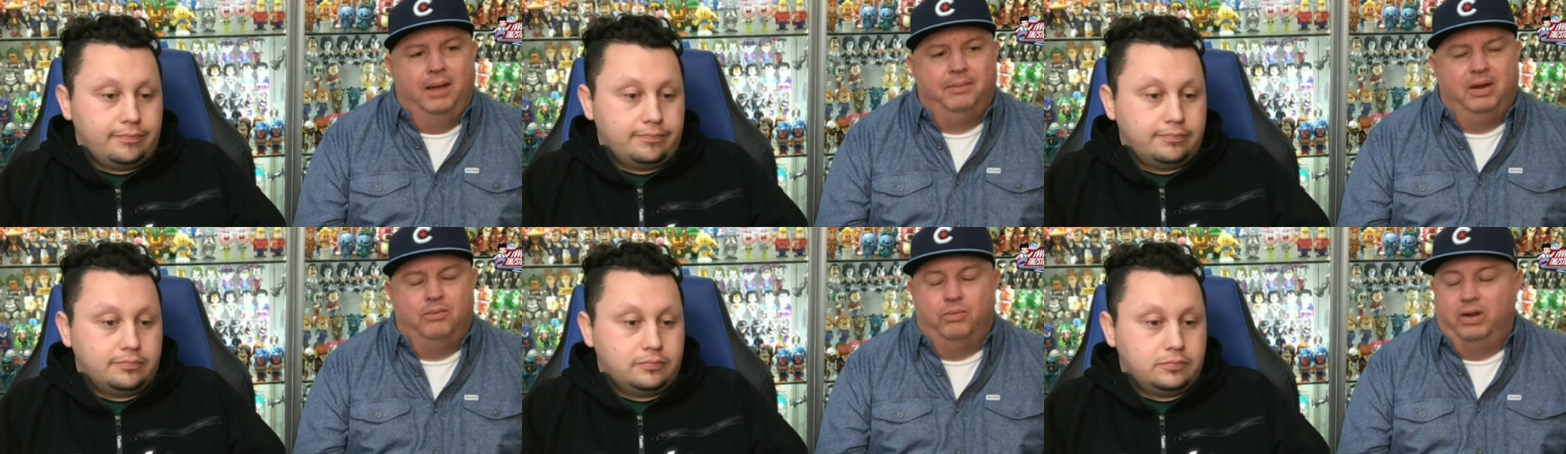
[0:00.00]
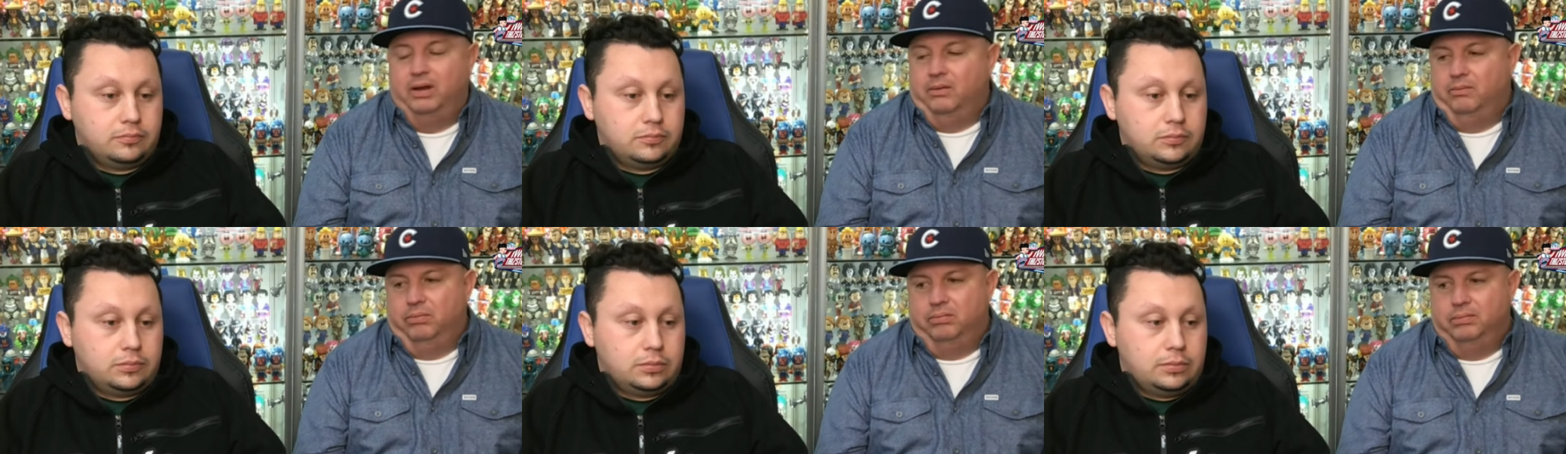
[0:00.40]
Speaker 1: I mean, we
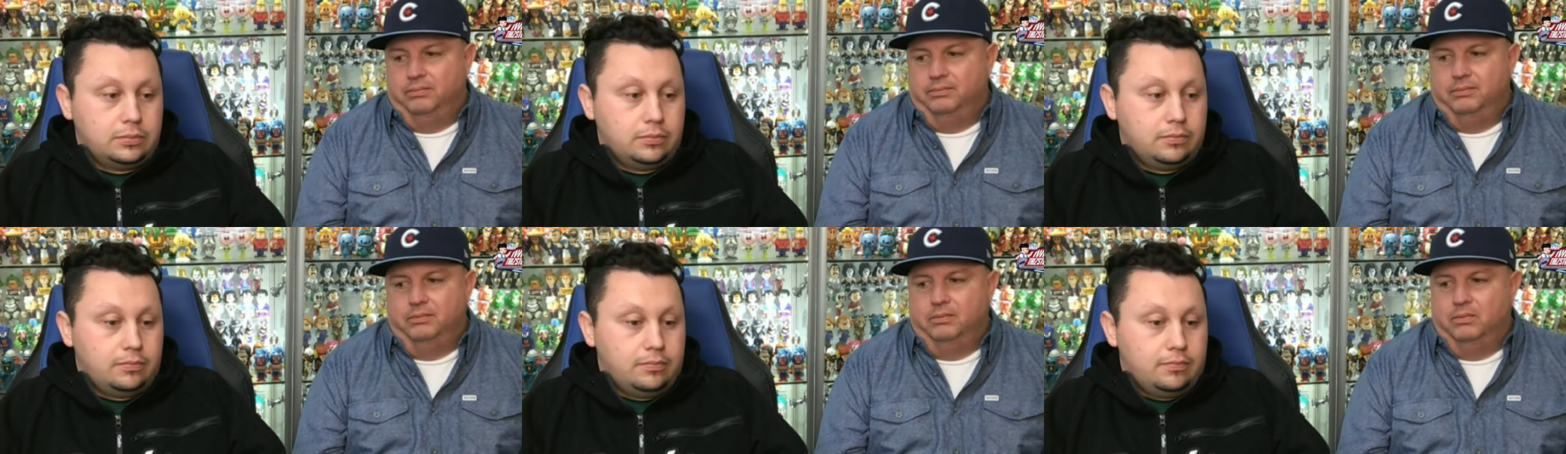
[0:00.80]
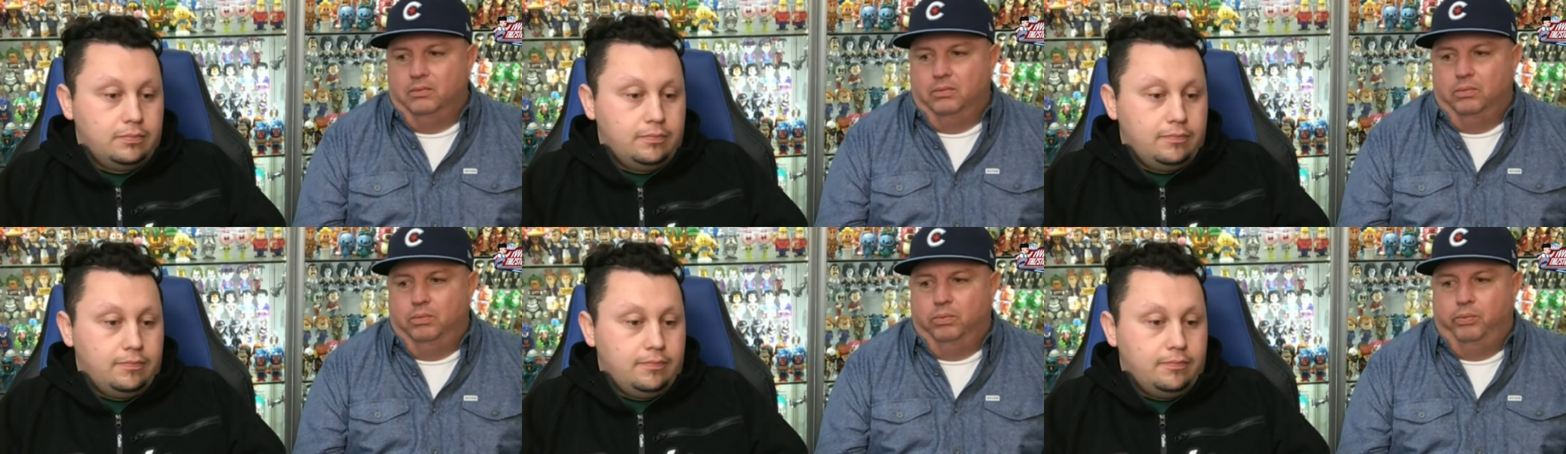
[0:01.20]
didn't,
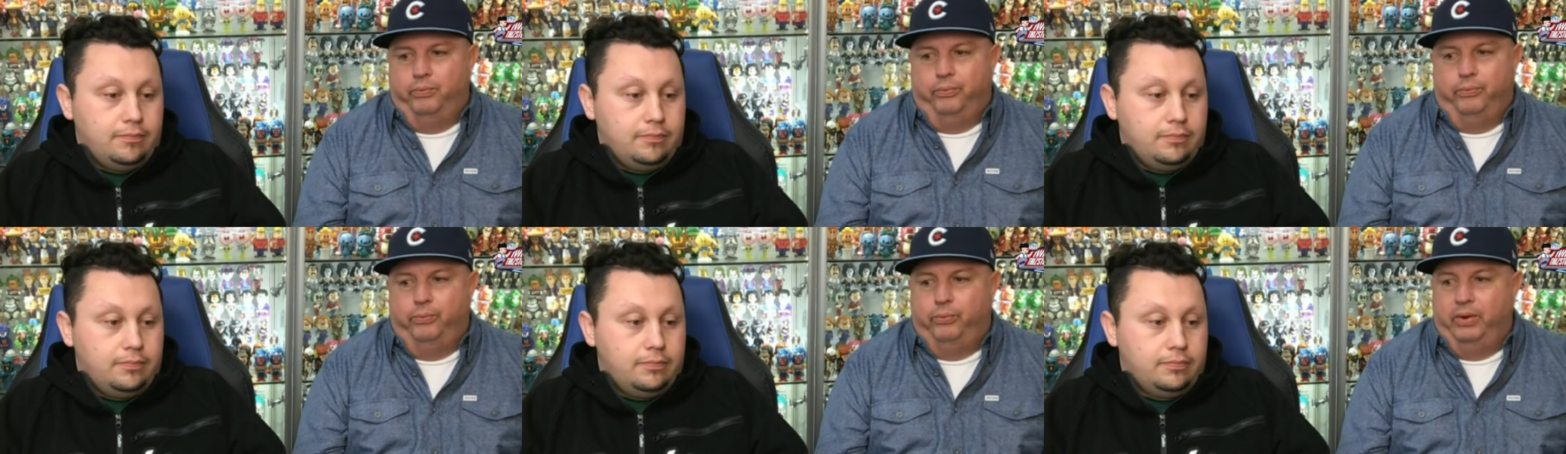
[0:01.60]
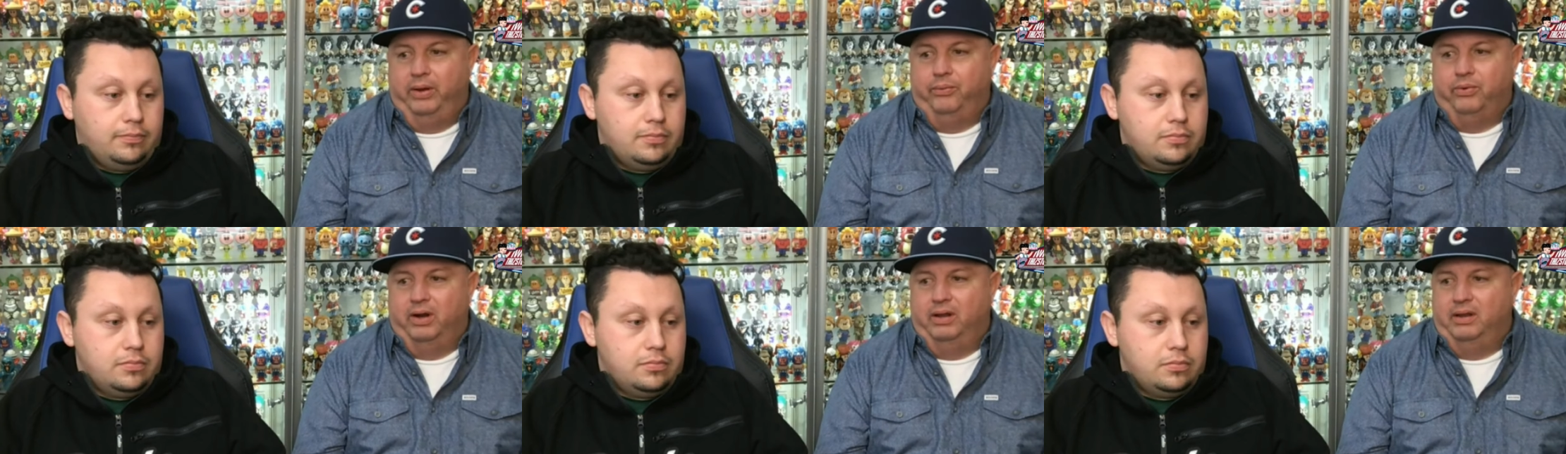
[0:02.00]
we
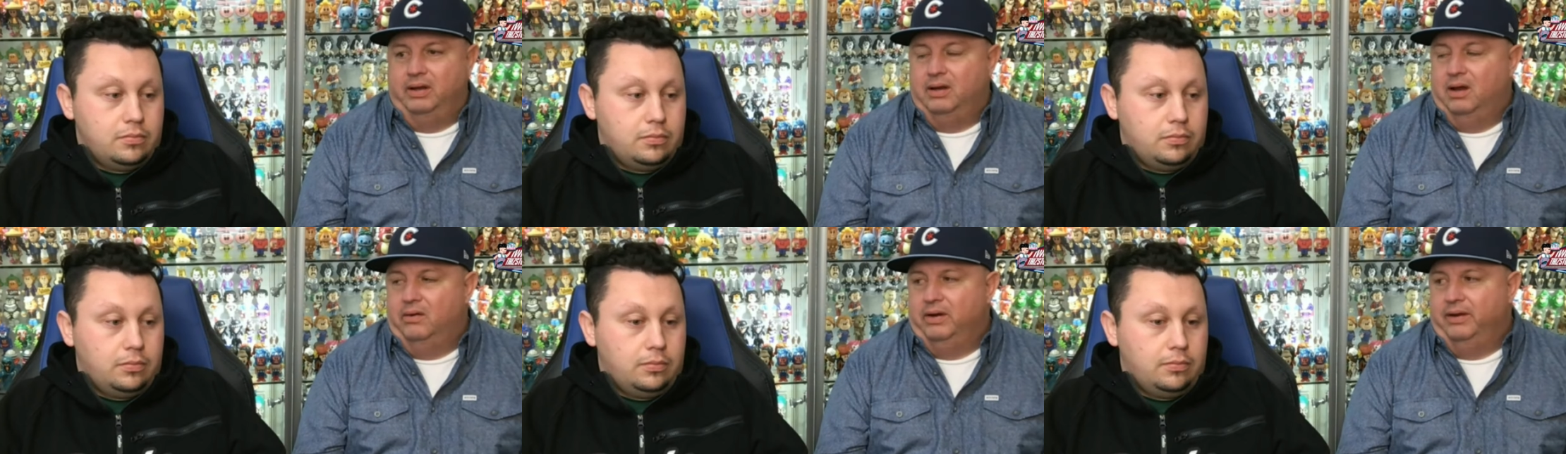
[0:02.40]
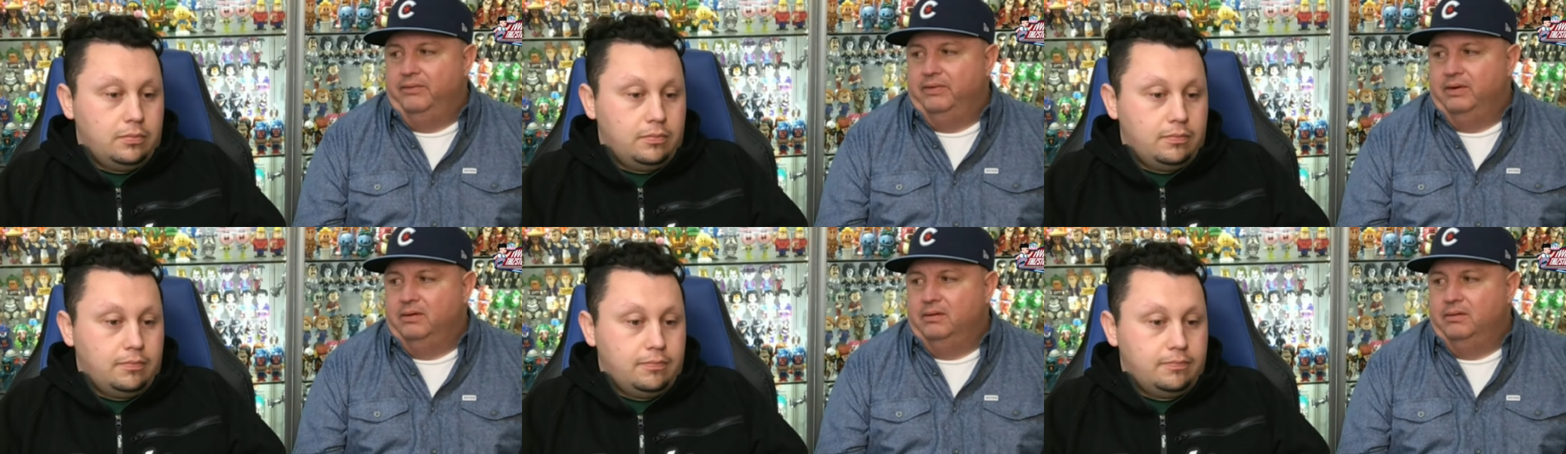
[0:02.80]
really don't
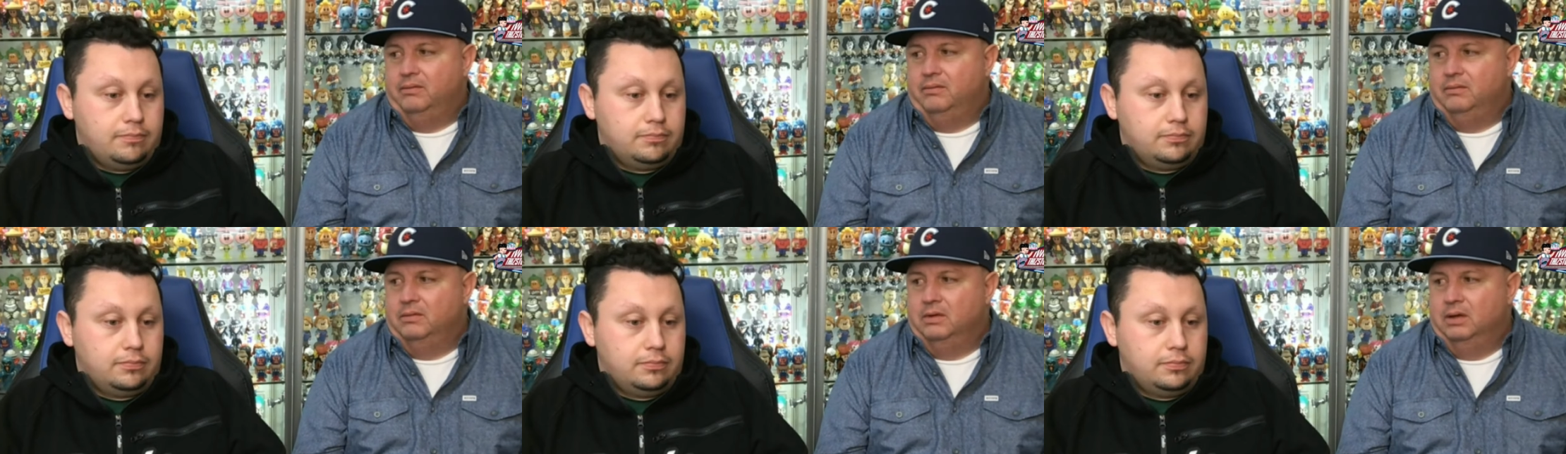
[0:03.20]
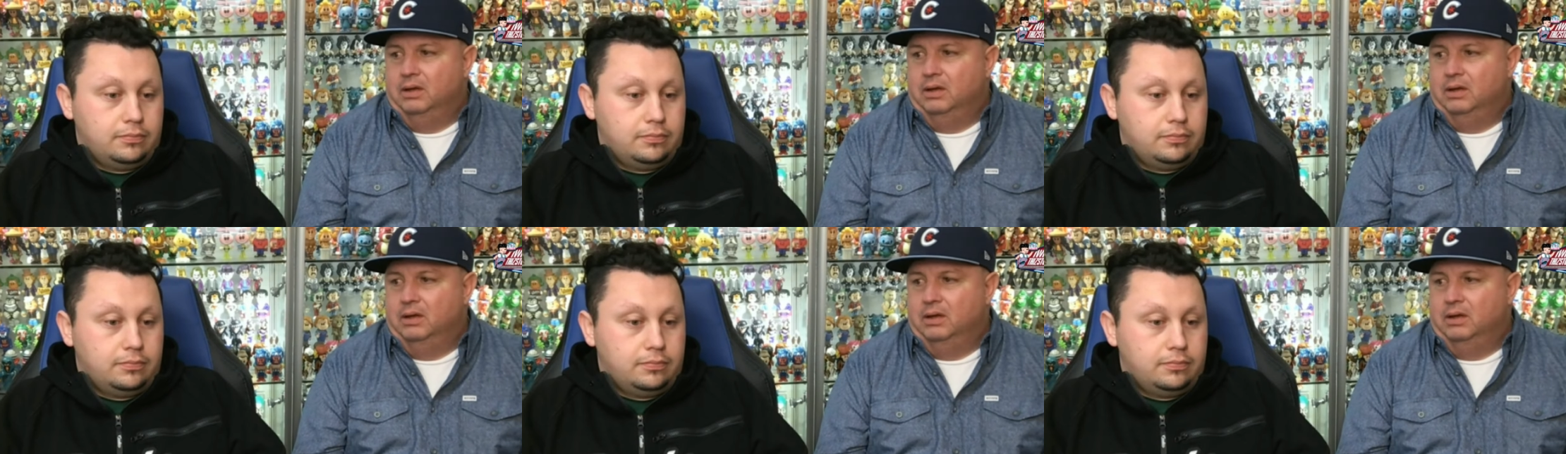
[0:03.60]
even